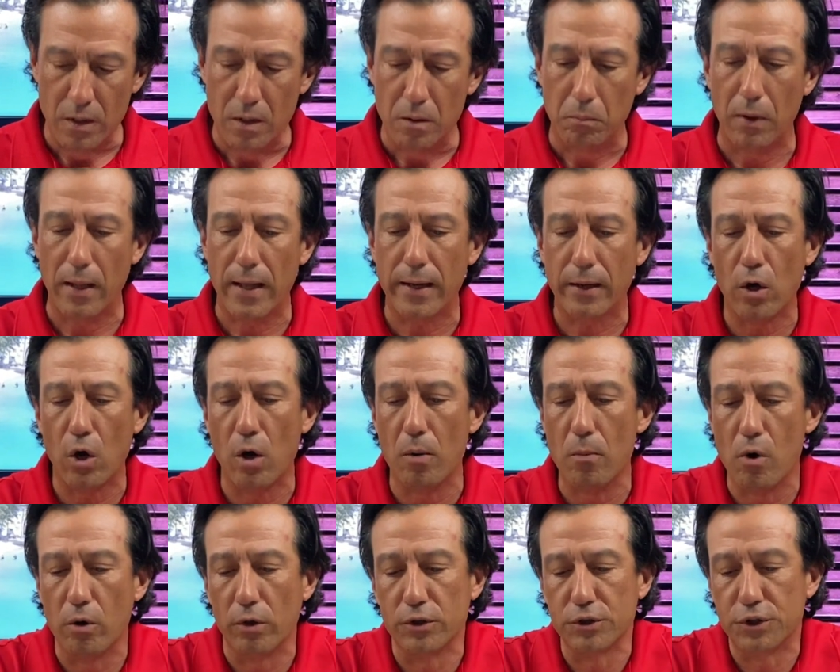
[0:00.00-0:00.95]
Black home
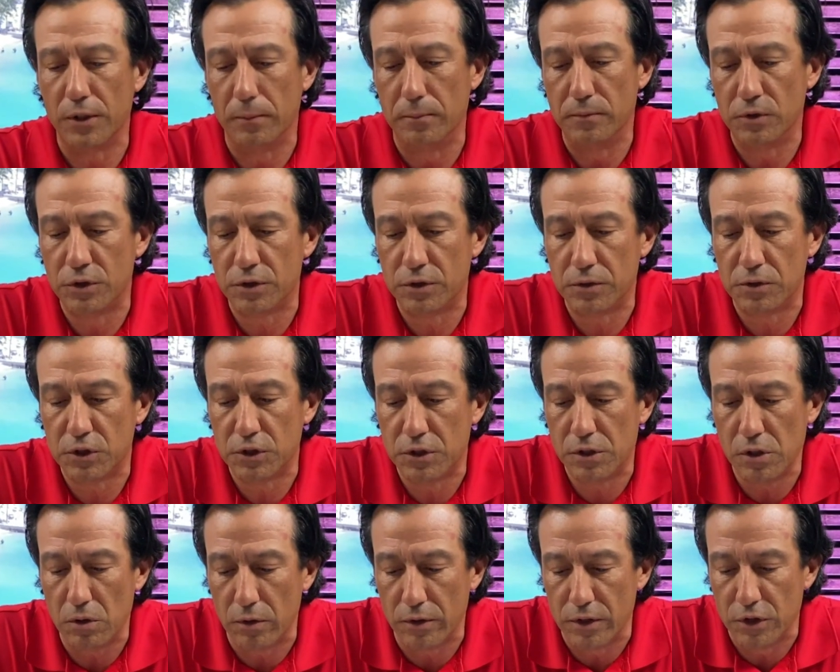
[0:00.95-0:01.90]
ownership,
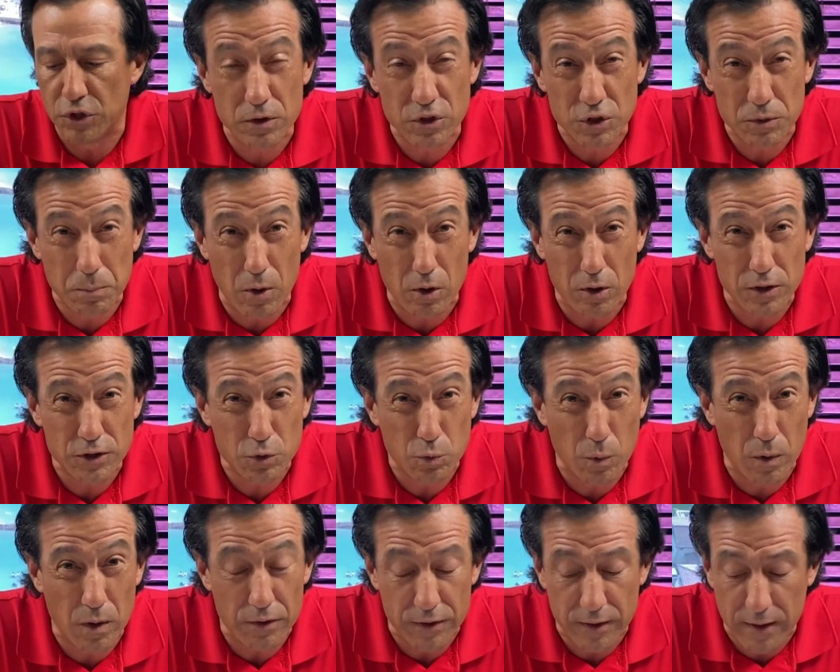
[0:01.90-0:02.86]
still the smallest
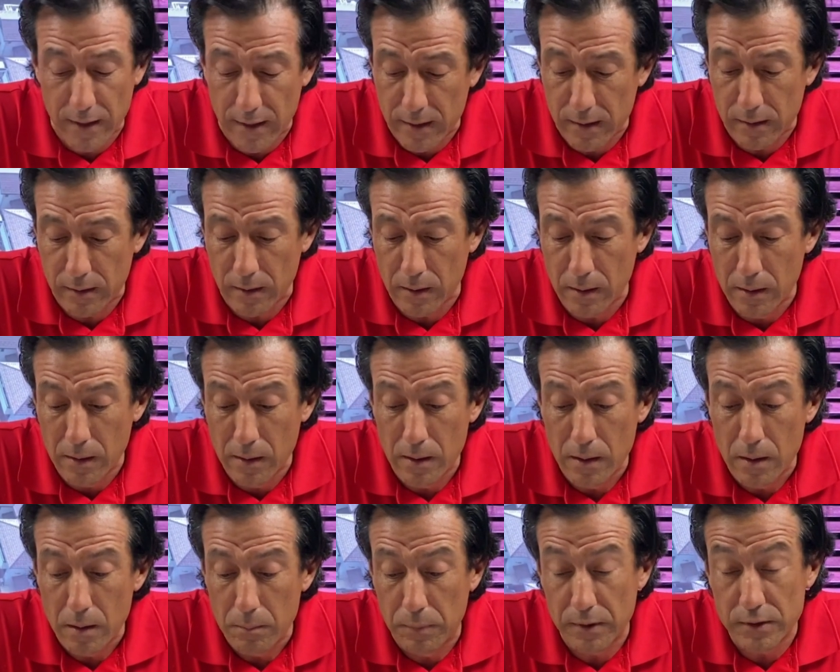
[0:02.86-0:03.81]
wealth gain,
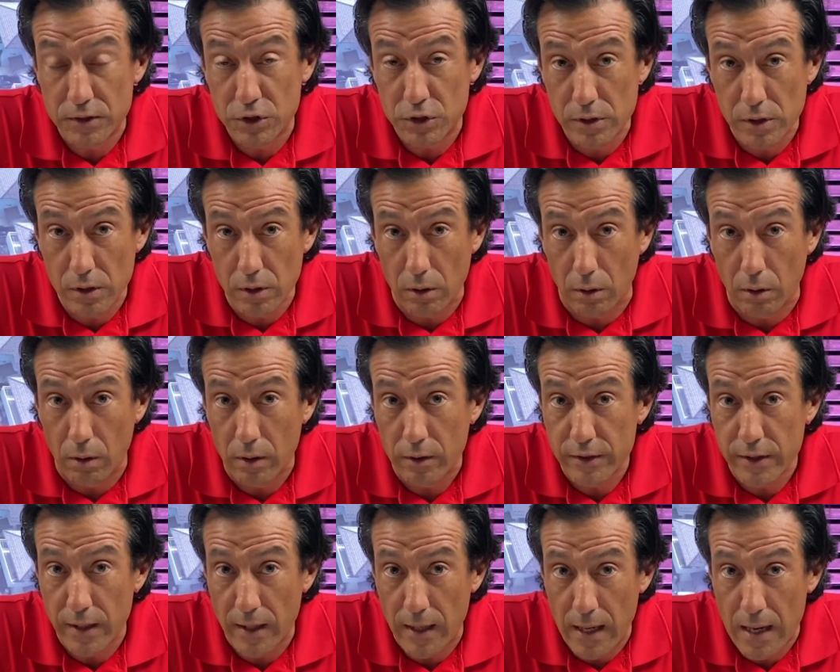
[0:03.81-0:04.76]
but still
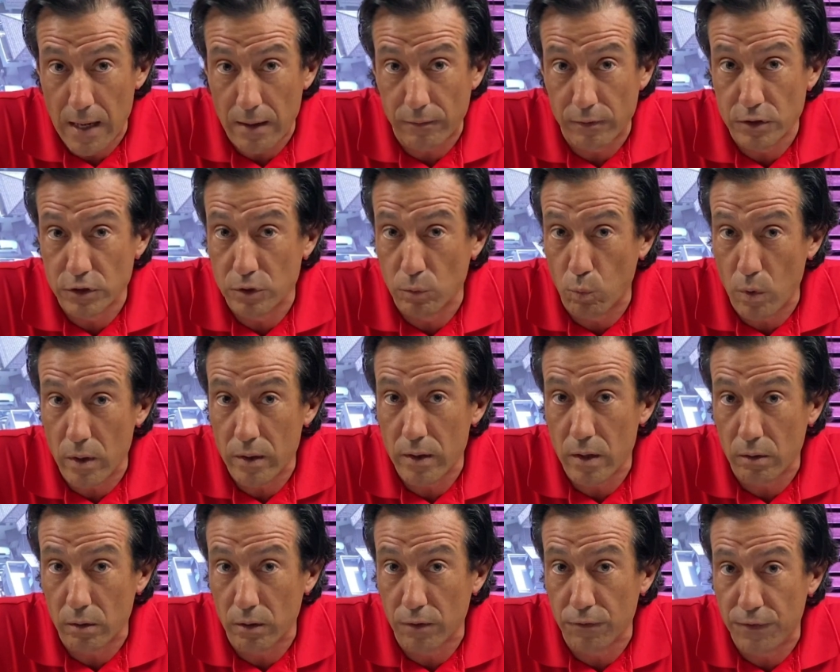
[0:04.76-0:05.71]
the average
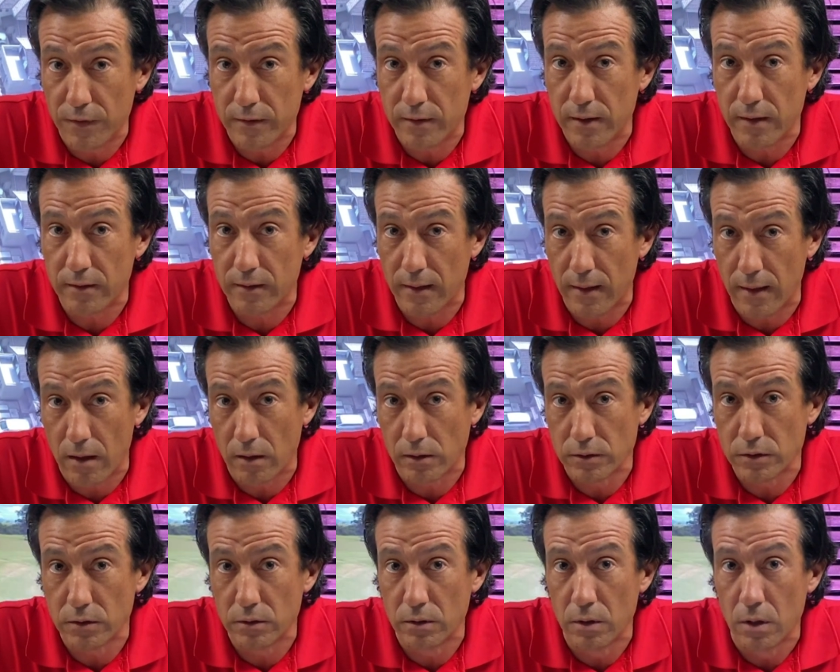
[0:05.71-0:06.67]

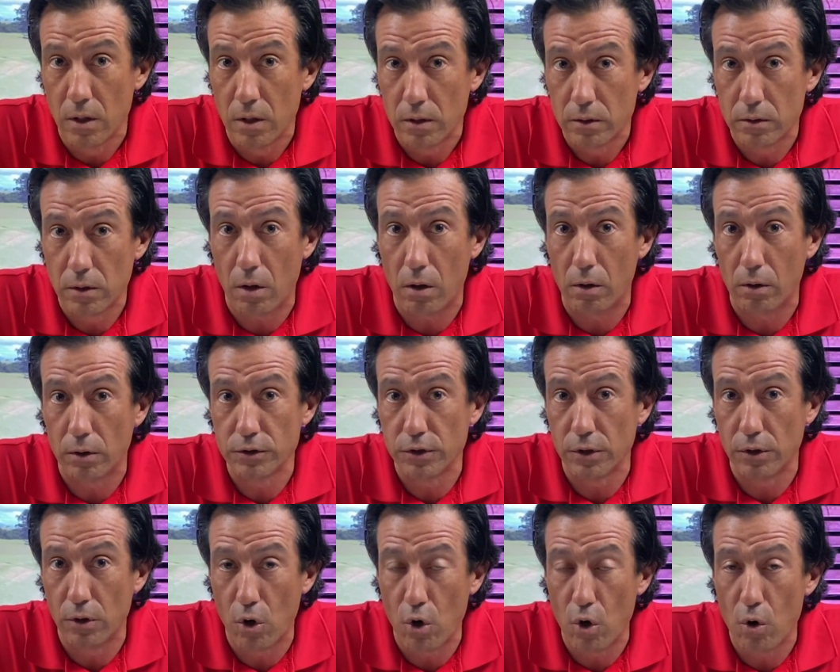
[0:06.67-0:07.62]
$115,000
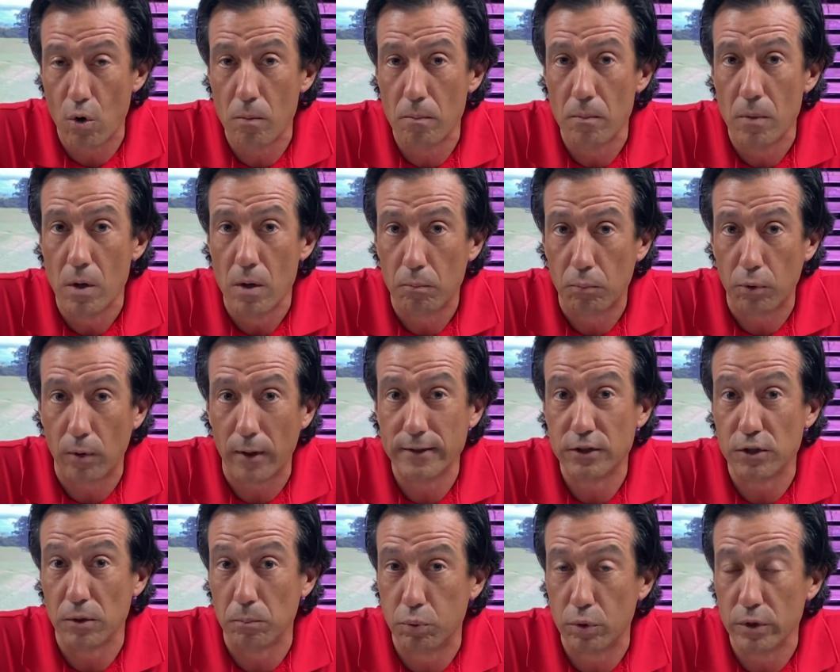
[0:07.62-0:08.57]
in home
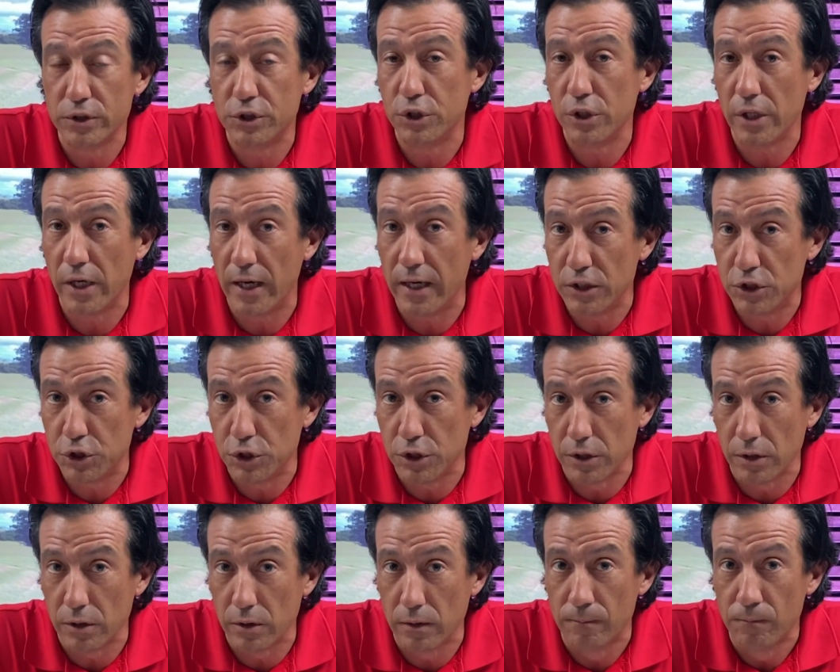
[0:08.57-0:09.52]
price
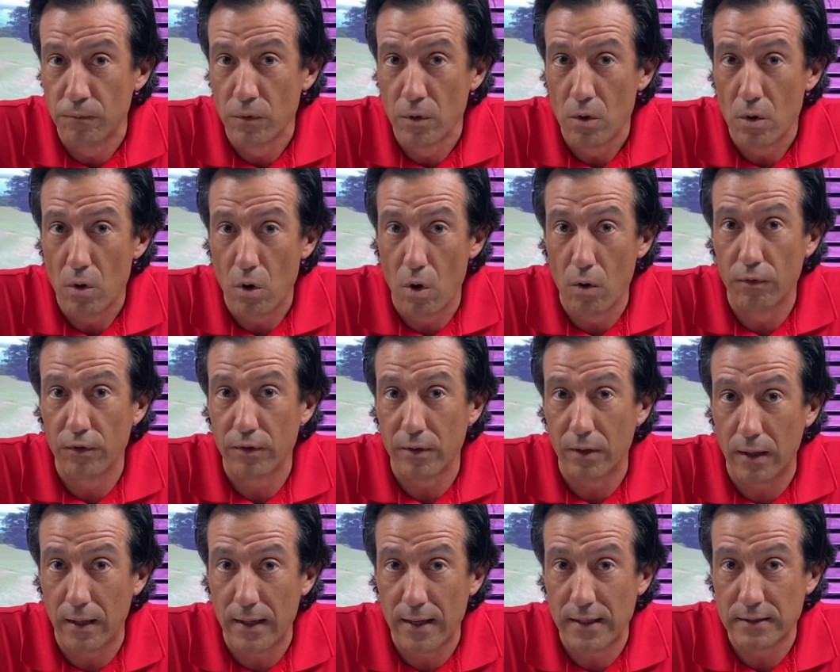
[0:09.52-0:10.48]
appreciation over the
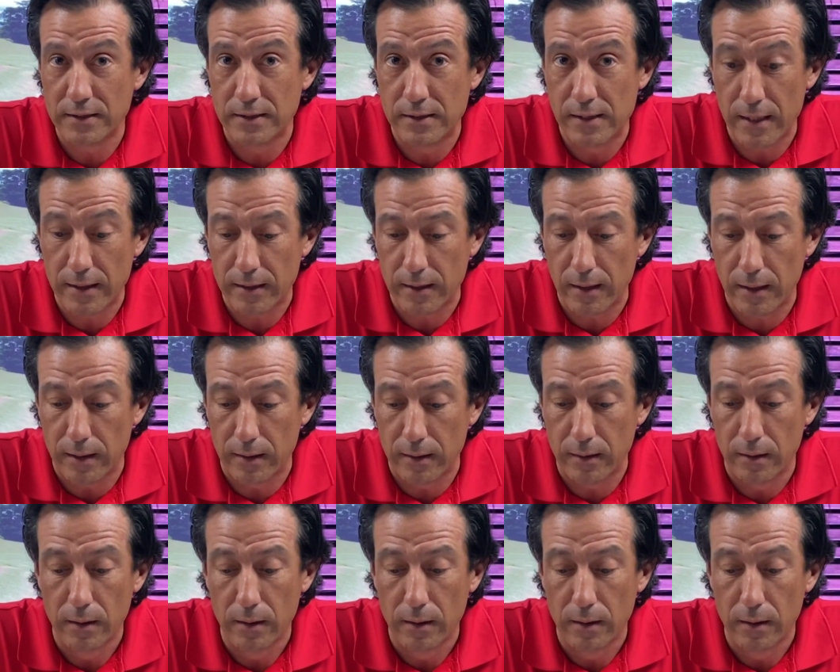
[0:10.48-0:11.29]
last decade.